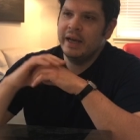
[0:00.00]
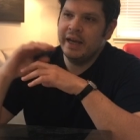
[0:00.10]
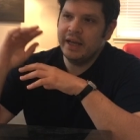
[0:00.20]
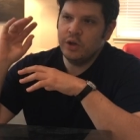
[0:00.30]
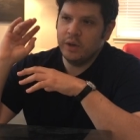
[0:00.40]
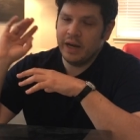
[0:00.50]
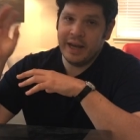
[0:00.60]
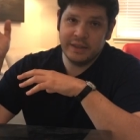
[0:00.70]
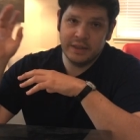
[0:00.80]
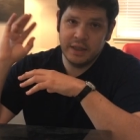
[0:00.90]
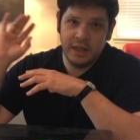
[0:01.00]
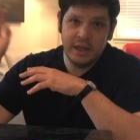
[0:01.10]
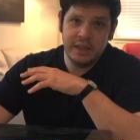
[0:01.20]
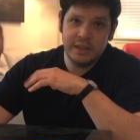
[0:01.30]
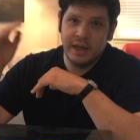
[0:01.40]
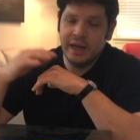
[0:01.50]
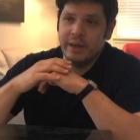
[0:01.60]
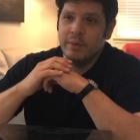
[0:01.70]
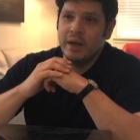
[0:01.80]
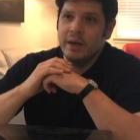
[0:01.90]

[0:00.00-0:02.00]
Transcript: and you can access it any time,